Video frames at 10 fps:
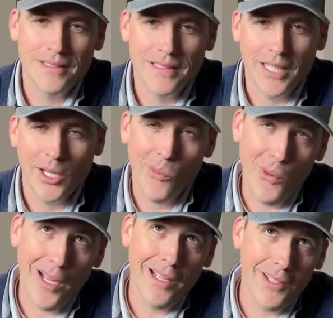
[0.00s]
Like,
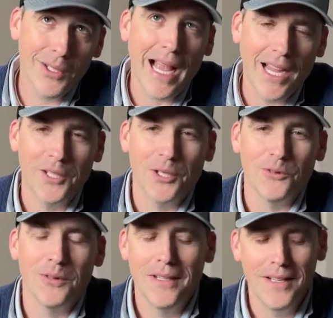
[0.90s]
well, kind of.
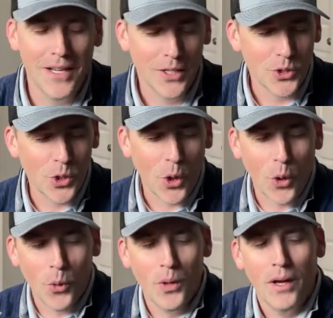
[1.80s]
So